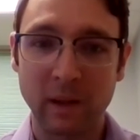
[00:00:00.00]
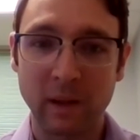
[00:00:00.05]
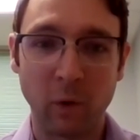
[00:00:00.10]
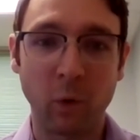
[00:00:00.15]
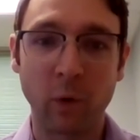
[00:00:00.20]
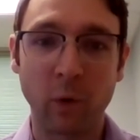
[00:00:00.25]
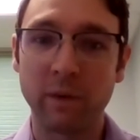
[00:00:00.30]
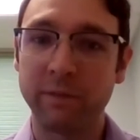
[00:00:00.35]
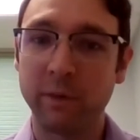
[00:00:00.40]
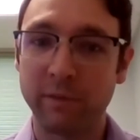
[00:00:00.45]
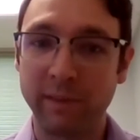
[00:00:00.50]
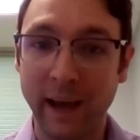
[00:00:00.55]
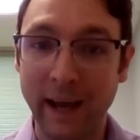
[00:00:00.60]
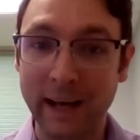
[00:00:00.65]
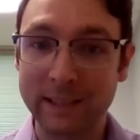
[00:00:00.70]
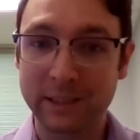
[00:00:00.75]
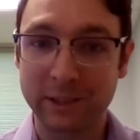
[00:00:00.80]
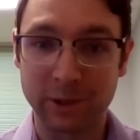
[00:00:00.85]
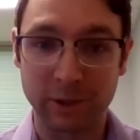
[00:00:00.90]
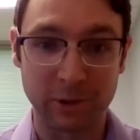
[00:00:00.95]
Or if you've
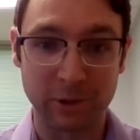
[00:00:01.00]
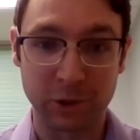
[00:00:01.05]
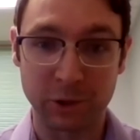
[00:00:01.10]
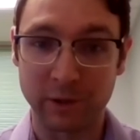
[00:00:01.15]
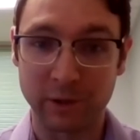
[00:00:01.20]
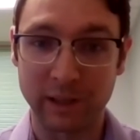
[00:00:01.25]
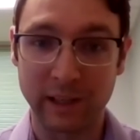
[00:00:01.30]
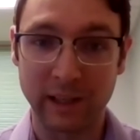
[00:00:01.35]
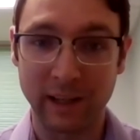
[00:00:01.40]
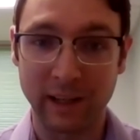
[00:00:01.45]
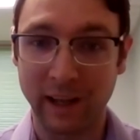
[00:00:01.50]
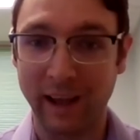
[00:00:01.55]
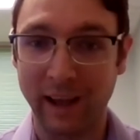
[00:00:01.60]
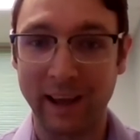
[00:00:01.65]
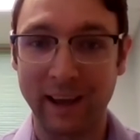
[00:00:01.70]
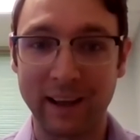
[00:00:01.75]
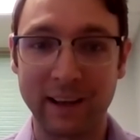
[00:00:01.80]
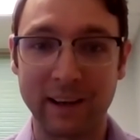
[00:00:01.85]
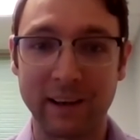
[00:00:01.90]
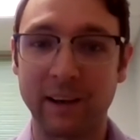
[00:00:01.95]
had surgery
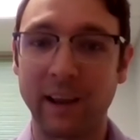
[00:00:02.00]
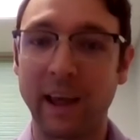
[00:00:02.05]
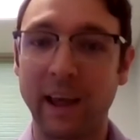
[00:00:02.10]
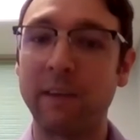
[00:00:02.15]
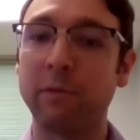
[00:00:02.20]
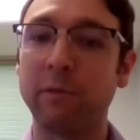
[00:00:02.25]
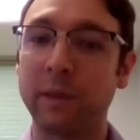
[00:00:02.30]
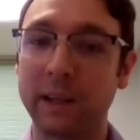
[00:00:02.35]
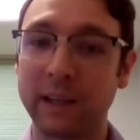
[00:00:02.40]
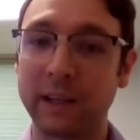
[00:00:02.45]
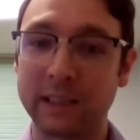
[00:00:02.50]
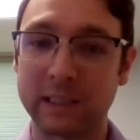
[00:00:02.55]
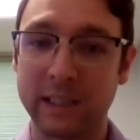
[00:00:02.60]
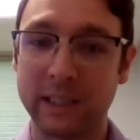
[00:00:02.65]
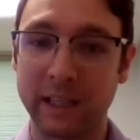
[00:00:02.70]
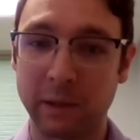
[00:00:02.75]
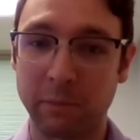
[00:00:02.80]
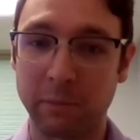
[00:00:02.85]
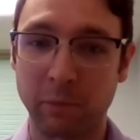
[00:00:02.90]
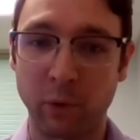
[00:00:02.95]
and everything is
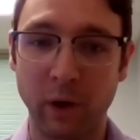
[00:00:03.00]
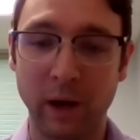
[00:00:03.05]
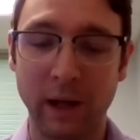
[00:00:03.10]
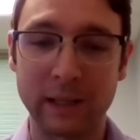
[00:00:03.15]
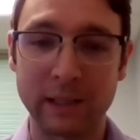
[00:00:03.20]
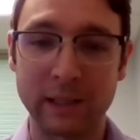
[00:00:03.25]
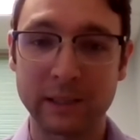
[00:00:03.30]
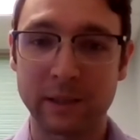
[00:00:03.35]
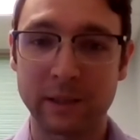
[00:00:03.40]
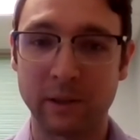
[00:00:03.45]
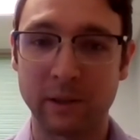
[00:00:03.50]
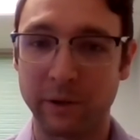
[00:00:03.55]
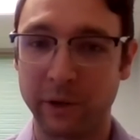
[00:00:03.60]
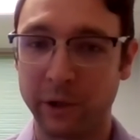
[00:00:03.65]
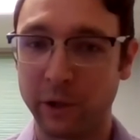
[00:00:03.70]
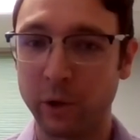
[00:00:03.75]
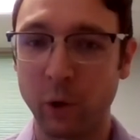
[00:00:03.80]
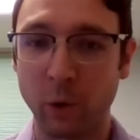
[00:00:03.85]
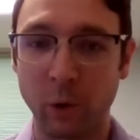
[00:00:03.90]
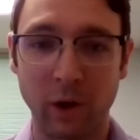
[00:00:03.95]
decompressed,
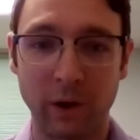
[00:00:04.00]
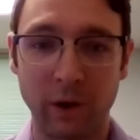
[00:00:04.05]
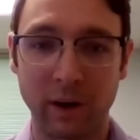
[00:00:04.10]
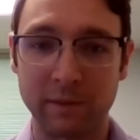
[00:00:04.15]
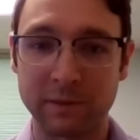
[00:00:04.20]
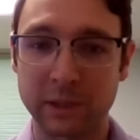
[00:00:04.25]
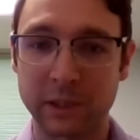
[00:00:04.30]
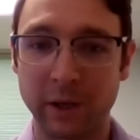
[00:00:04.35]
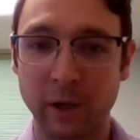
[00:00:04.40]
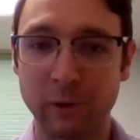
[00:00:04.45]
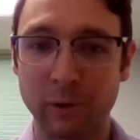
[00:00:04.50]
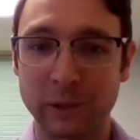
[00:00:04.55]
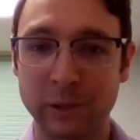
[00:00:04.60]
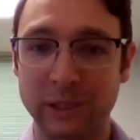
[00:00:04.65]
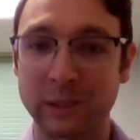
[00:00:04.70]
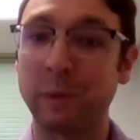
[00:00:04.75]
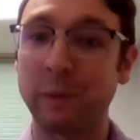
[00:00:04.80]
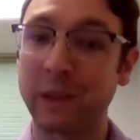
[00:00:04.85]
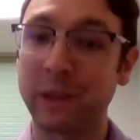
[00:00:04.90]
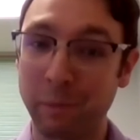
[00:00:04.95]
you no longer have
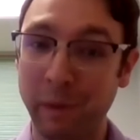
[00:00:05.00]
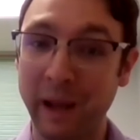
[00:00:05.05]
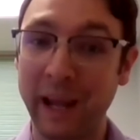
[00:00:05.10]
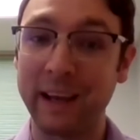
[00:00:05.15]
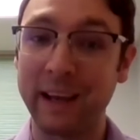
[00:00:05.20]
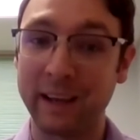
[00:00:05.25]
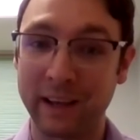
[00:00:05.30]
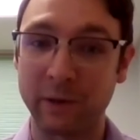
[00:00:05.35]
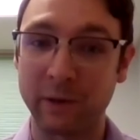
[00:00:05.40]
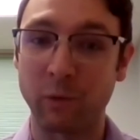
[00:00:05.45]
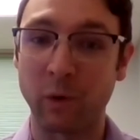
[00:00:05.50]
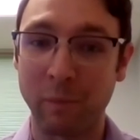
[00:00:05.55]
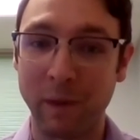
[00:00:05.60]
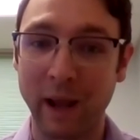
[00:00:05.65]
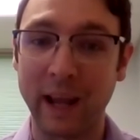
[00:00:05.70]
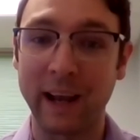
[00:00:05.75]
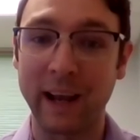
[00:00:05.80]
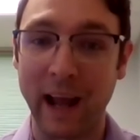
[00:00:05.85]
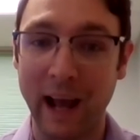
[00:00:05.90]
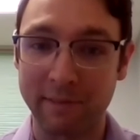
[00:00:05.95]
stenosis, but the pain can
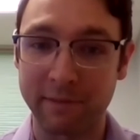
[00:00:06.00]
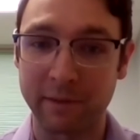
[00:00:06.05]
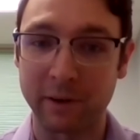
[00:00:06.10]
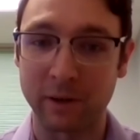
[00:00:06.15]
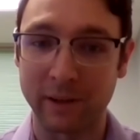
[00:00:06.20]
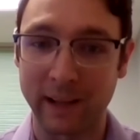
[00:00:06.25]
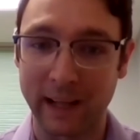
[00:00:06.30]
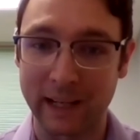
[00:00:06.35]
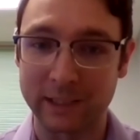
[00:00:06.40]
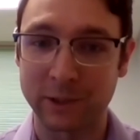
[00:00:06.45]
remain after that